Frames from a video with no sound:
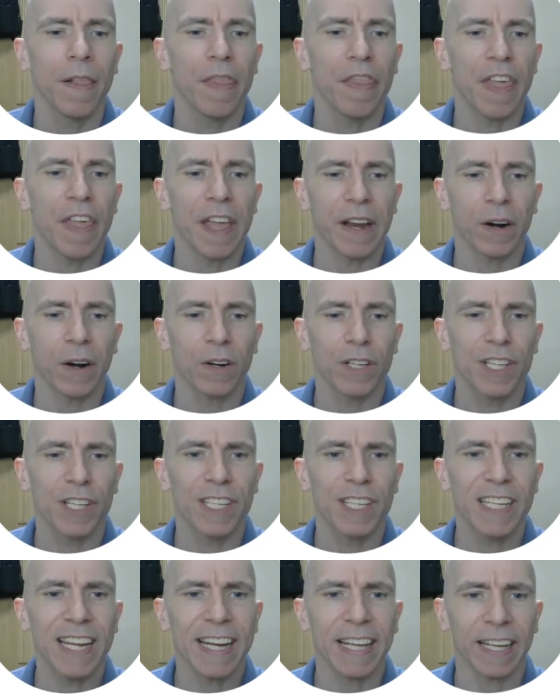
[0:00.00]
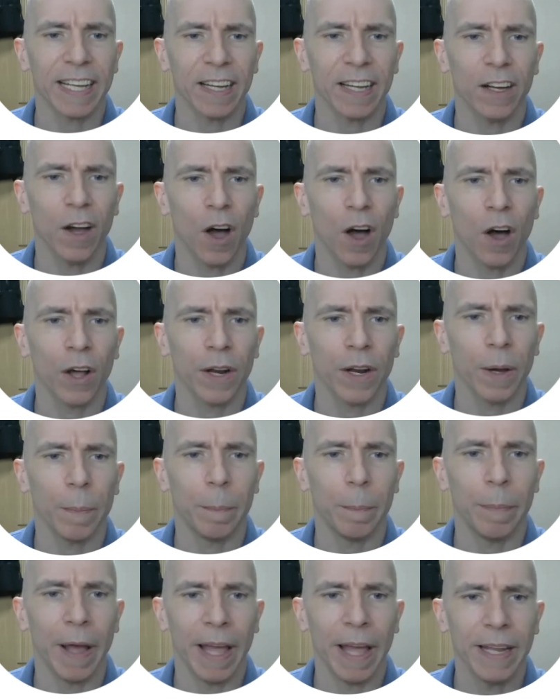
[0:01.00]
They are sitting on a
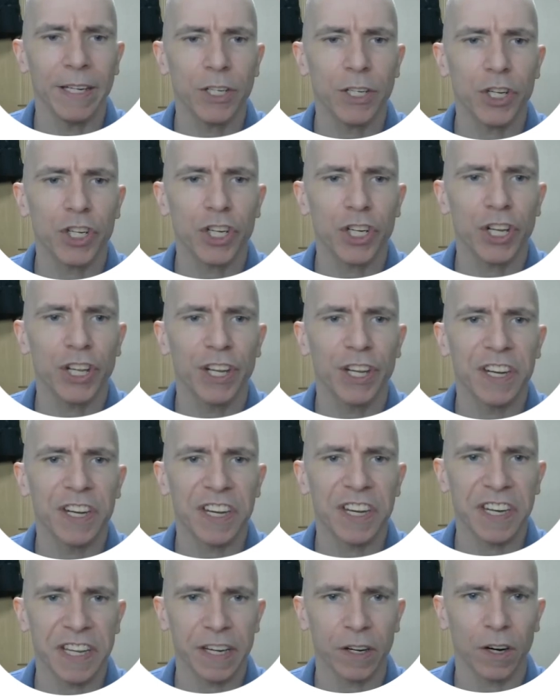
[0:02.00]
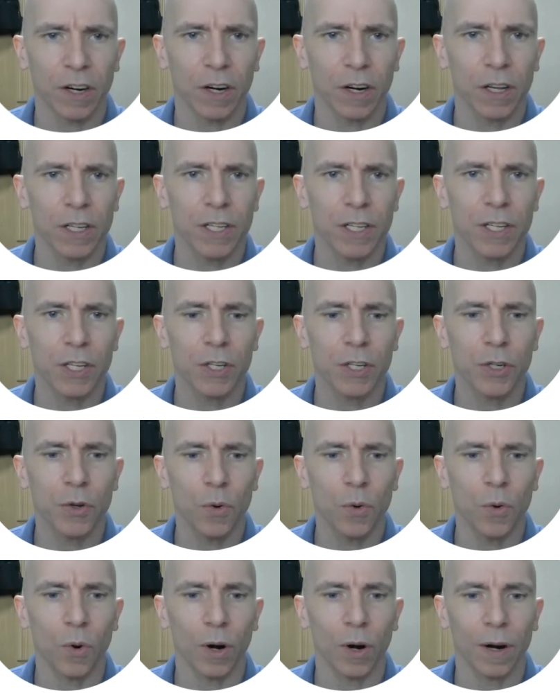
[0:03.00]
bench near a
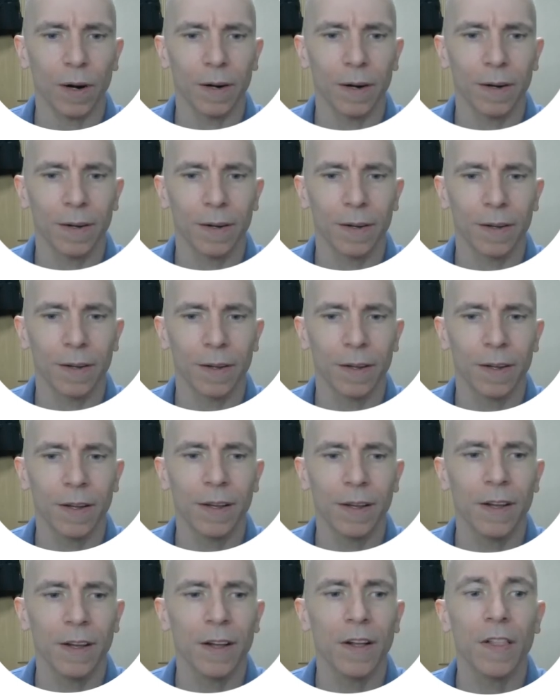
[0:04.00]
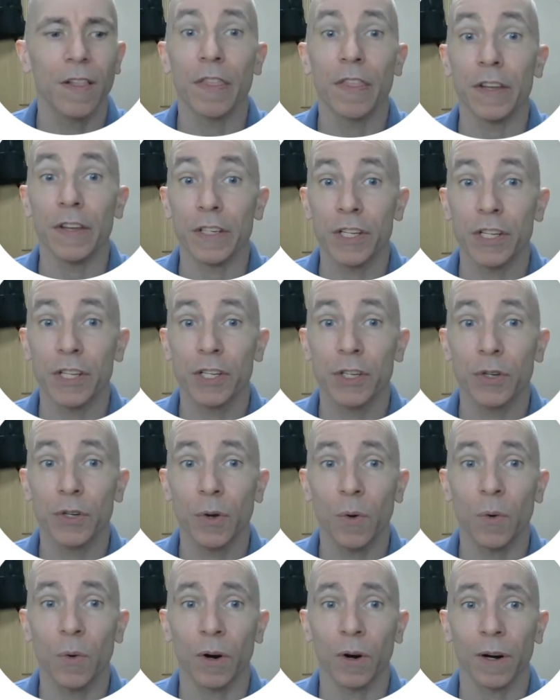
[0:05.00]
store. The
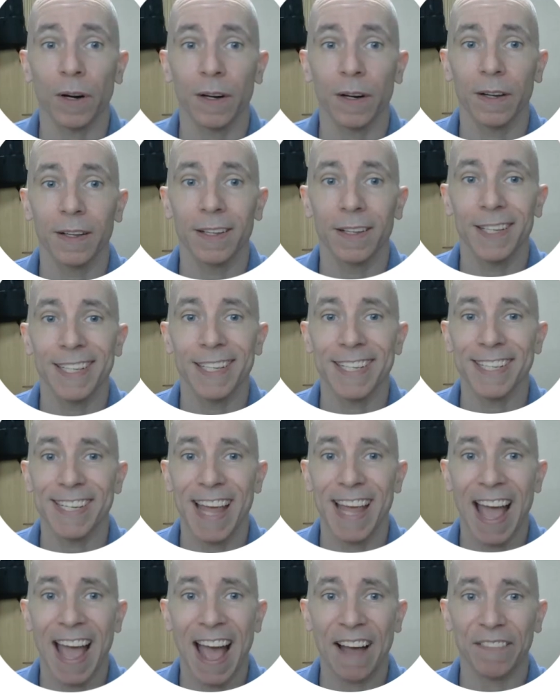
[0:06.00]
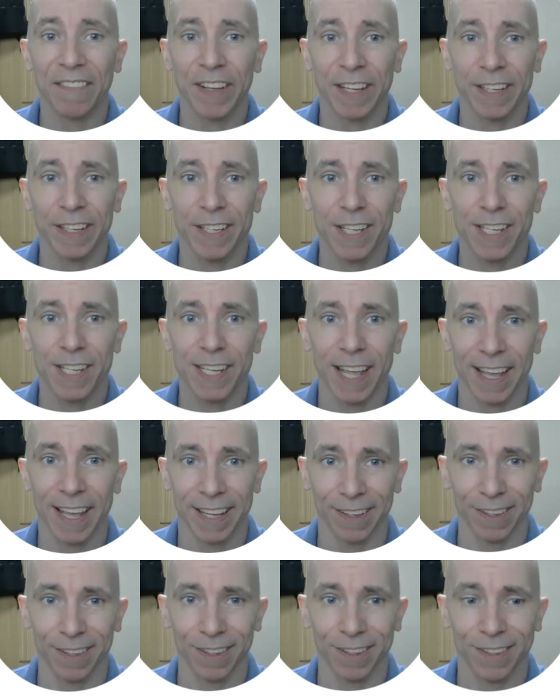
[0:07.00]
store is having a
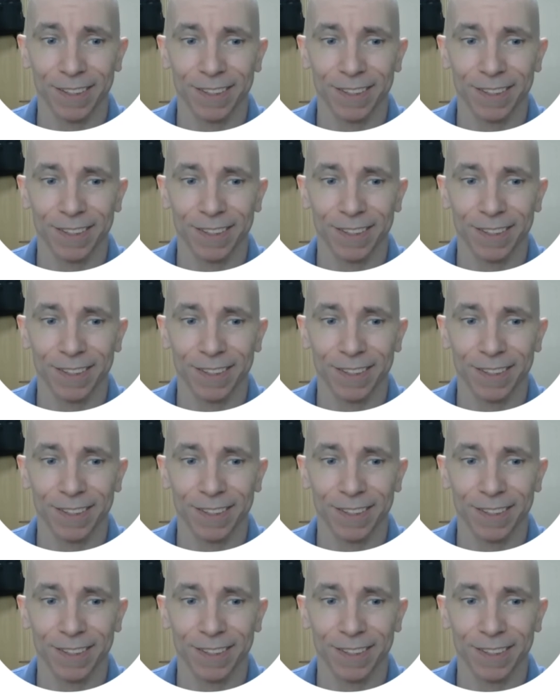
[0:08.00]
sale.